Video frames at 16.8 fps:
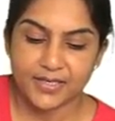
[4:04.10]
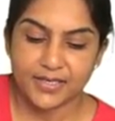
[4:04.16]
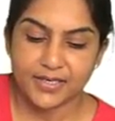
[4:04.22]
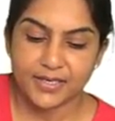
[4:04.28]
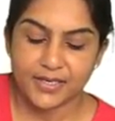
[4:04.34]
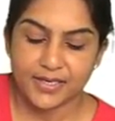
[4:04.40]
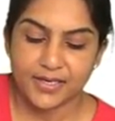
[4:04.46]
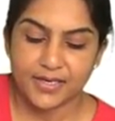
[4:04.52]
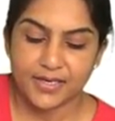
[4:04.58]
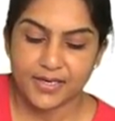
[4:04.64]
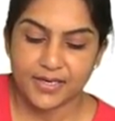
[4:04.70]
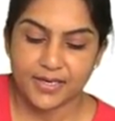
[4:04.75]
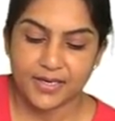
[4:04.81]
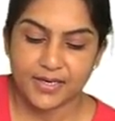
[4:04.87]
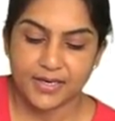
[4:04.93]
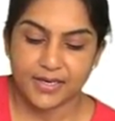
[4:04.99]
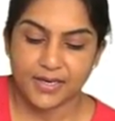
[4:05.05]

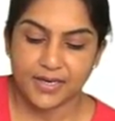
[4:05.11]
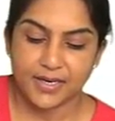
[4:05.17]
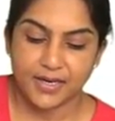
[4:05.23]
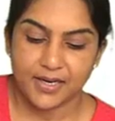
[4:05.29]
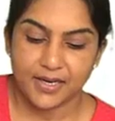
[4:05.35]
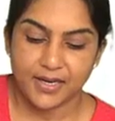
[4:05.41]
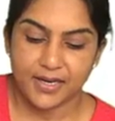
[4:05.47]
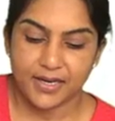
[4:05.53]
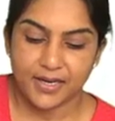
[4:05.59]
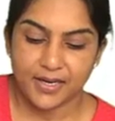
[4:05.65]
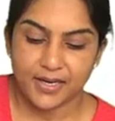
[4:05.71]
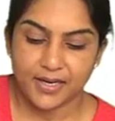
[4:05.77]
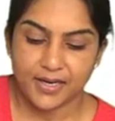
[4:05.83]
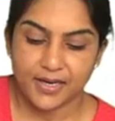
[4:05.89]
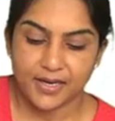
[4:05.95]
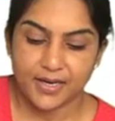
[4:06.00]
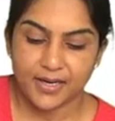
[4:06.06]

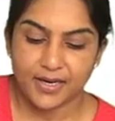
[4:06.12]
Nobody speaks.